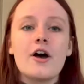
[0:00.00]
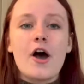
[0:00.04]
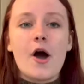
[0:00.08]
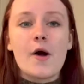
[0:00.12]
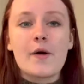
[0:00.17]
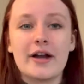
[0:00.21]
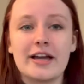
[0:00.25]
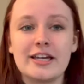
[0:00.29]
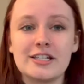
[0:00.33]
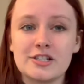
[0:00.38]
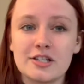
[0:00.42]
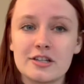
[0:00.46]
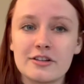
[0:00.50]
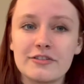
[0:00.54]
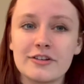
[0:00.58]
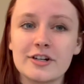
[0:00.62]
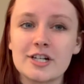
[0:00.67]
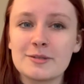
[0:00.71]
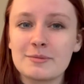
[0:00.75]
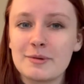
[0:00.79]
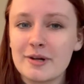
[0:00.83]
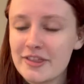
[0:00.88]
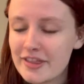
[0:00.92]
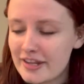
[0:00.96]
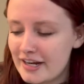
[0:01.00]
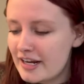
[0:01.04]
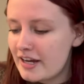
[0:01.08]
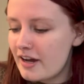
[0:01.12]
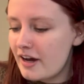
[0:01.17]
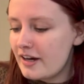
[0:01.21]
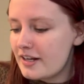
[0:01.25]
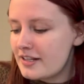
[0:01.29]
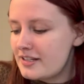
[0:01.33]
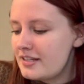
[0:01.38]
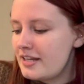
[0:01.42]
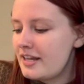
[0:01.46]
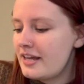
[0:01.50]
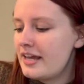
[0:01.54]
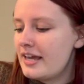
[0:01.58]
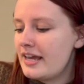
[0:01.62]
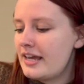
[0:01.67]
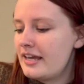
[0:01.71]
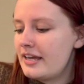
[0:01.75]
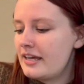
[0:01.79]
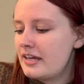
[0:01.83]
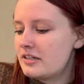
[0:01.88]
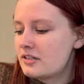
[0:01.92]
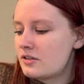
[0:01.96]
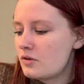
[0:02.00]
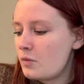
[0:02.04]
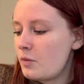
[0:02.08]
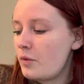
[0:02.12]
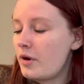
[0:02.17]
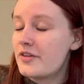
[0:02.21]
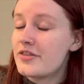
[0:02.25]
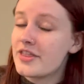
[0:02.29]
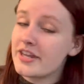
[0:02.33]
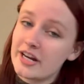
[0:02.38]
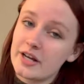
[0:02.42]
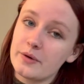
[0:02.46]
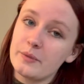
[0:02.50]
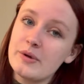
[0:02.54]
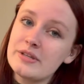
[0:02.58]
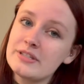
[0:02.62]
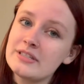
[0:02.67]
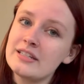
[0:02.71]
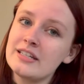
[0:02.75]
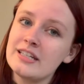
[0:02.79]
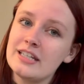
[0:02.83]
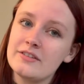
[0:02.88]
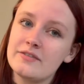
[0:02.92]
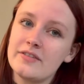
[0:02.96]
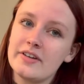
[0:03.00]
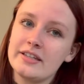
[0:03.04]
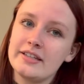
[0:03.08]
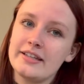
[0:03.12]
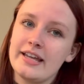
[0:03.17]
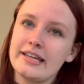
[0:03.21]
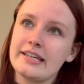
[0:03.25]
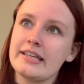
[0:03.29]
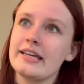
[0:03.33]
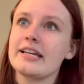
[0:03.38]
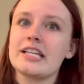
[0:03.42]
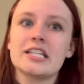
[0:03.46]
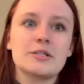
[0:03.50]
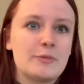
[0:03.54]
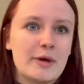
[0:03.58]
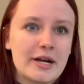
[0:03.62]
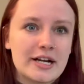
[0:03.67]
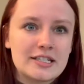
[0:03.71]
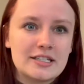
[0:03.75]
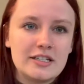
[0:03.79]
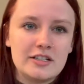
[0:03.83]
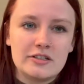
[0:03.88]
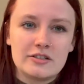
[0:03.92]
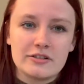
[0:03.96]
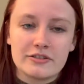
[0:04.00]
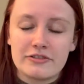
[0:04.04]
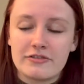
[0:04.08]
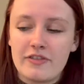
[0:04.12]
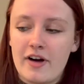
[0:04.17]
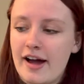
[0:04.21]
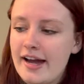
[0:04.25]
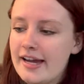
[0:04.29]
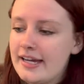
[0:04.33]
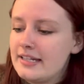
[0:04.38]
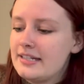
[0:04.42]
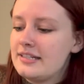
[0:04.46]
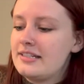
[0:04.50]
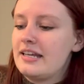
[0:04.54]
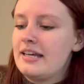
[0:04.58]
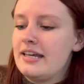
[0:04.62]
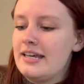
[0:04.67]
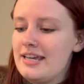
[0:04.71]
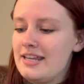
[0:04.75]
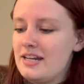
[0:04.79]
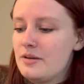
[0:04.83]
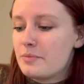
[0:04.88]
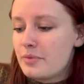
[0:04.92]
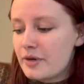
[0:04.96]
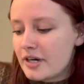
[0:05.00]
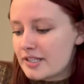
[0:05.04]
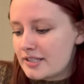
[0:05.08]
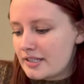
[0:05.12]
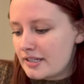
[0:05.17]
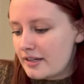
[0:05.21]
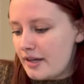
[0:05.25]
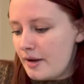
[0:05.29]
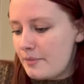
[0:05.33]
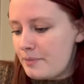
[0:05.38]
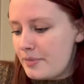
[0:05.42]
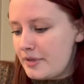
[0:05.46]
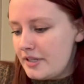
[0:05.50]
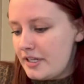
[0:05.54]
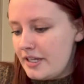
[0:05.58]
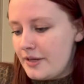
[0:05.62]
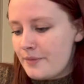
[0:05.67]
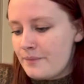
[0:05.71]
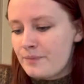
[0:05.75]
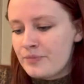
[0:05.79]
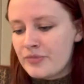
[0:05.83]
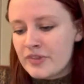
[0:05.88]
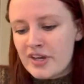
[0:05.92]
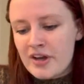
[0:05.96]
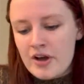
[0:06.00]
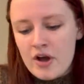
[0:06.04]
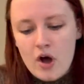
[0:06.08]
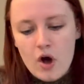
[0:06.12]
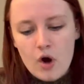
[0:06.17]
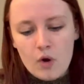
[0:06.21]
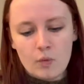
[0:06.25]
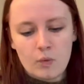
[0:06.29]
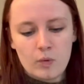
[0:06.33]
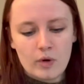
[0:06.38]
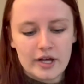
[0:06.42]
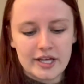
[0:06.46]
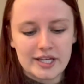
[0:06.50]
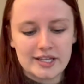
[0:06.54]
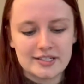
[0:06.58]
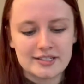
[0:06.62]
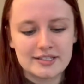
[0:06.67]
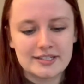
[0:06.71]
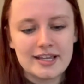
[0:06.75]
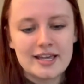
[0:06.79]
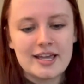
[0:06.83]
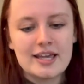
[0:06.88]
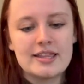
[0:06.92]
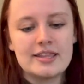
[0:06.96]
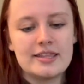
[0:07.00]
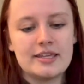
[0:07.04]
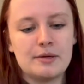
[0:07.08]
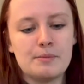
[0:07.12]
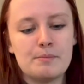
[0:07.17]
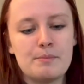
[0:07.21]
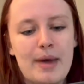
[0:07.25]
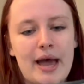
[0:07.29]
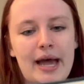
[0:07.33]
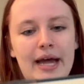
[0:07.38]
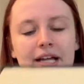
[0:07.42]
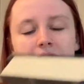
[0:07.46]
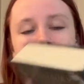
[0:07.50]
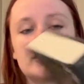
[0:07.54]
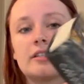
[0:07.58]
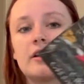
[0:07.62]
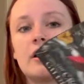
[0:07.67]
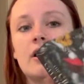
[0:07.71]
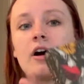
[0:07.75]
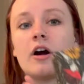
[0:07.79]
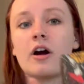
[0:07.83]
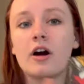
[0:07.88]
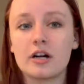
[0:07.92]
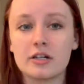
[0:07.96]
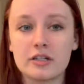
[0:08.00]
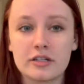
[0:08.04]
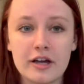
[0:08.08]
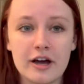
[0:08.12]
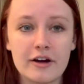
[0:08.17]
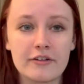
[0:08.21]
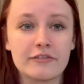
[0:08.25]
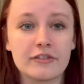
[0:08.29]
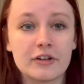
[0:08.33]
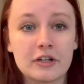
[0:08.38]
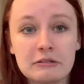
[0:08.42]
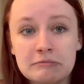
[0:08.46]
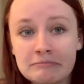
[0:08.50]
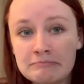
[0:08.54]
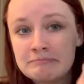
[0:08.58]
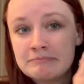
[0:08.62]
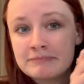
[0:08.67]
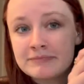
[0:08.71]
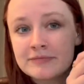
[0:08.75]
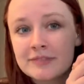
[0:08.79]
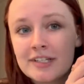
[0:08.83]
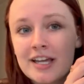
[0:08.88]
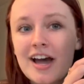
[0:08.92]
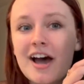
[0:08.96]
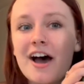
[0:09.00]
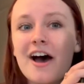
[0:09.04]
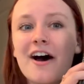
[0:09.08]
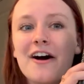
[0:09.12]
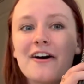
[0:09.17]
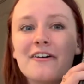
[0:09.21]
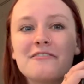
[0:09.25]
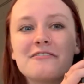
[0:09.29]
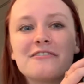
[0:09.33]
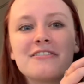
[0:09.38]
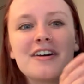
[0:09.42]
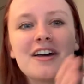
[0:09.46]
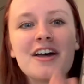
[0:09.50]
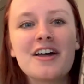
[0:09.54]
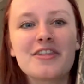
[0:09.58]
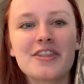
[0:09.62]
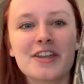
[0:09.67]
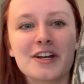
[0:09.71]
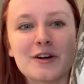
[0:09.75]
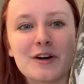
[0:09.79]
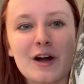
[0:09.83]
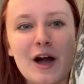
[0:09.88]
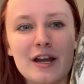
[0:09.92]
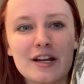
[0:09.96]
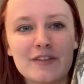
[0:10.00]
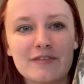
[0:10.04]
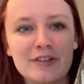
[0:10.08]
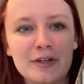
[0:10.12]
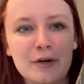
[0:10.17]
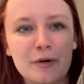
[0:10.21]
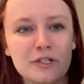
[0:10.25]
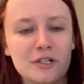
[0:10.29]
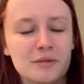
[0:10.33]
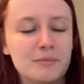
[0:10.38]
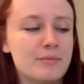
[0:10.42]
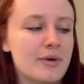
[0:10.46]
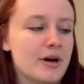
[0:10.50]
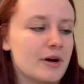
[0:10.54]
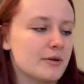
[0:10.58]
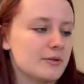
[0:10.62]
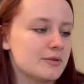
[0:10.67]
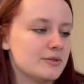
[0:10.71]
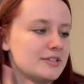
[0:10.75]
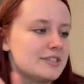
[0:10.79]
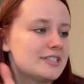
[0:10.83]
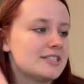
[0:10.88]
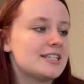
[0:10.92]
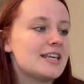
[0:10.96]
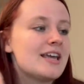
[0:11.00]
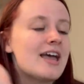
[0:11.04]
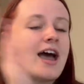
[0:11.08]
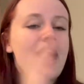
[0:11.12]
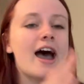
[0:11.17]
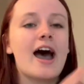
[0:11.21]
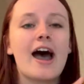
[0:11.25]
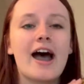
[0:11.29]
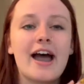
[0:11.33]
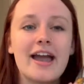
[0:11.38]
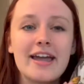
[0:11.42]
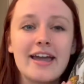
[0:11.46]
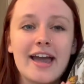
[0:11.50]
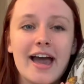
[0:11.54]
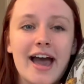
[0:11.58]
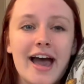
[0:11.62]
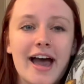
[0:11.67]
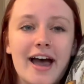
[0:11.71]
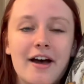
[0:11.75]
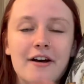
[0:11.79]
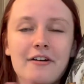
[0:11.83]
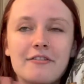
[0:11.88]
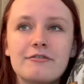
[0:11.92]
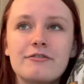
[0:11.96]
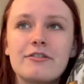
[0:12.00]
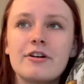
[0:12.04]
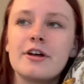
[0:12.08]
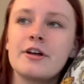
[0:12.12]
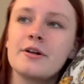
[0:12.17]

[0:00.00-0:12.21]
Okay, so the first book that I got, and one that I wasn't even like expecting to find in Books and Company, was the matte hardcover of The Crown of Gilded Bones. I have